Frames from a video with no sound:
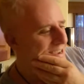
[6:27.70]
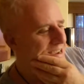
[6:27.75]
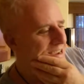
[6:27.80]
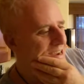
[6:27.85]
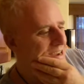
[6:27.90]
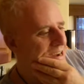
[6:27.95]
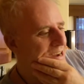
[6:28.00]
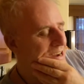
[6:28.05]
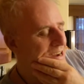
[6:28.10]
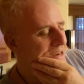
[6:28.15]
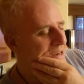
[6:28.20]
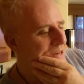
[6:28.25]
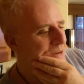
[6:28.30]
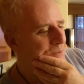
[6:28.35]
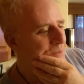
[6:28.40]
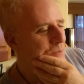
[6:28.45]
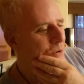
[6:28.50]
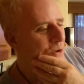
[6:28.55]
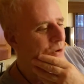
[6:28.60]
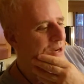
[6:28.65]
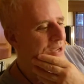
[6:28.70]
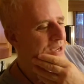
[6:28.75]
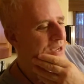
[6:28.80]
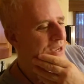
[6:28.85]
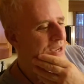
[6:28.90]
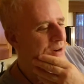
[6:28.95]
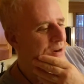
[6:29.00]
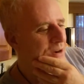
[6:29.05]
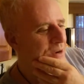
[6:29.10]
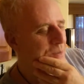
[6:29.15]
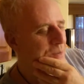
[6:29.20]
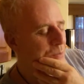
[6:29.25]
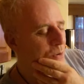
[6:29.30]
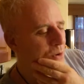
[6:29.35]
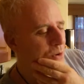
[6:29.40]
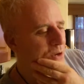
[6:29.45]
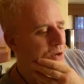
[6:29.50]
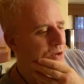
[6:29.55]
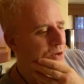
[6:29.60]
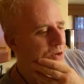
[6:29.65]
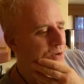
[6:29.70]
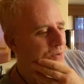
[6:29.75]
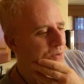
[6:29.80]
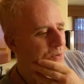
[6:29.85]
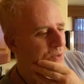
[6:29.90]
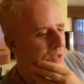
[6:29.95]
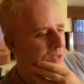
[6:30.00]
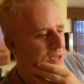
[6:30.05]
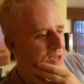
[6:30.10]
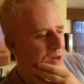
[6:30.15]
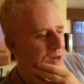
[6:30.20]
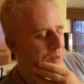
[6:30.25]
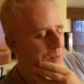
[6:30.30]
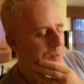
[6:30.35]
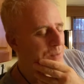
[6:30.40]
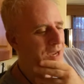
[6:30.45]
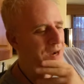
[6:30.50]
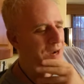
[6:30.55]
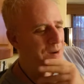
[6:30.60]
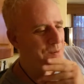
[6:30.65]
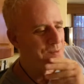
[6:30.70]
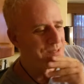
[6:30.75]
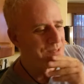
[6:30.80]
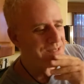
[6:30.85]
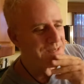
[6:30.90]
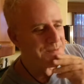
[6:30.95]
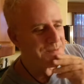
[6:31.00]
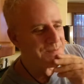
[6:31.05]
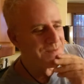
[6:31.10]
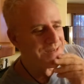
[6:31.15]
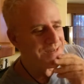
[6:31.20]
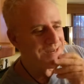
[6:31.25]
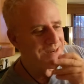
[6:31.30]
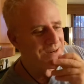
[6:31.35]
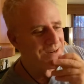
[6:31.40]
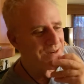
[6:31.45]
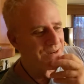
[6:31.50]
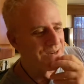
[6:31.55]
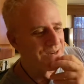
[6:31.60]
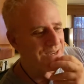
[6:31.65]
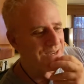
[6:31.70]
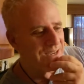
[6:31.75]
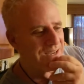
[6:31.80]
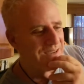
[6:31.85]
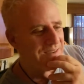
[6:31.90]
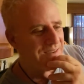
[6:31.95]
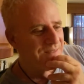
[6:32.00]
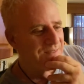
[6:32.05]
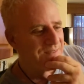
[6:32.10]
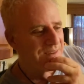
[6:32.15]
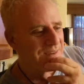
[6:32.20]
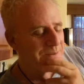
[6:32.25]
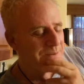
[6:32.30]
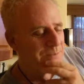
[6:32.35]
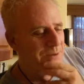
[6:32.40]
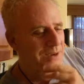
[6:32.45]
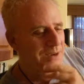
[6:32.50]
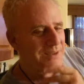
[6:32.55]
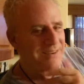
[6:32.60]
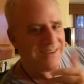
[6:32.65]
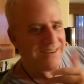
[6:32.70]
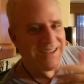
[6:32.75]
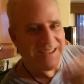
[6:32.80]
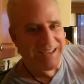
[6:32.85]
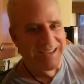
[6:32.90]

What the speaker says: Good morning, Gary. Boy, you could really help me out with something here. Got a problem.